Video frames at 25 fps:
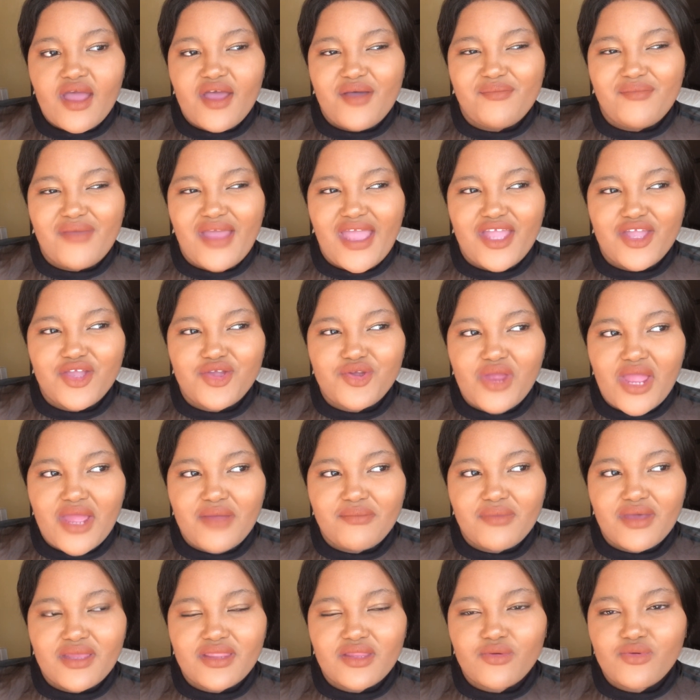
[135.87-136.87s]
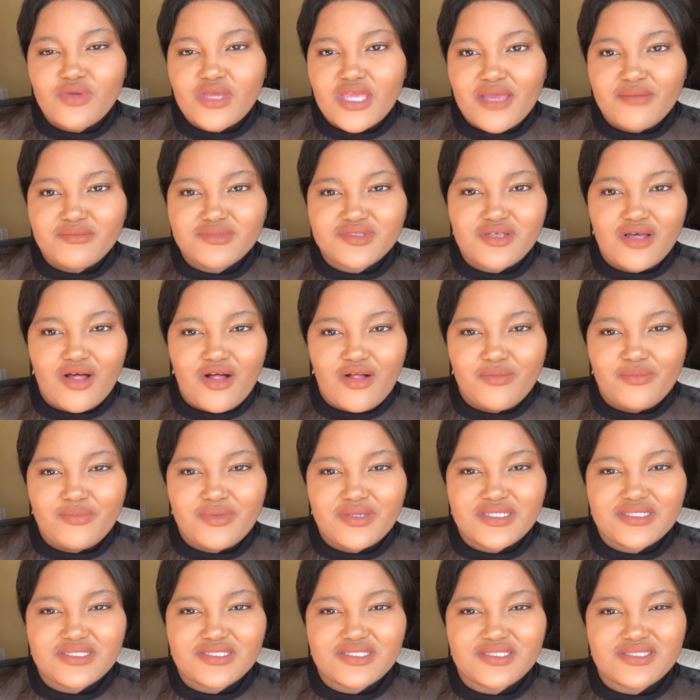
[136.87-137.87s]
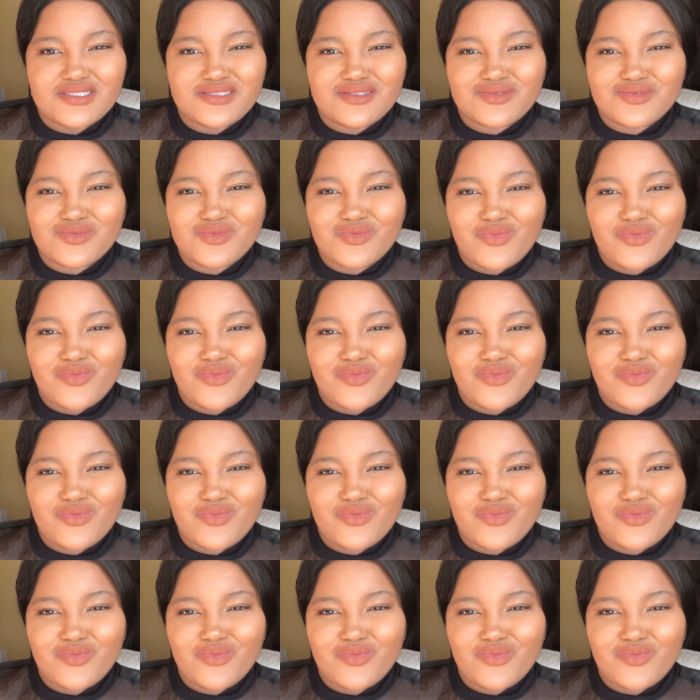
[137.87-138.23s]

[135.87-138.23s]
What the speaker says: my grandmother who came to help us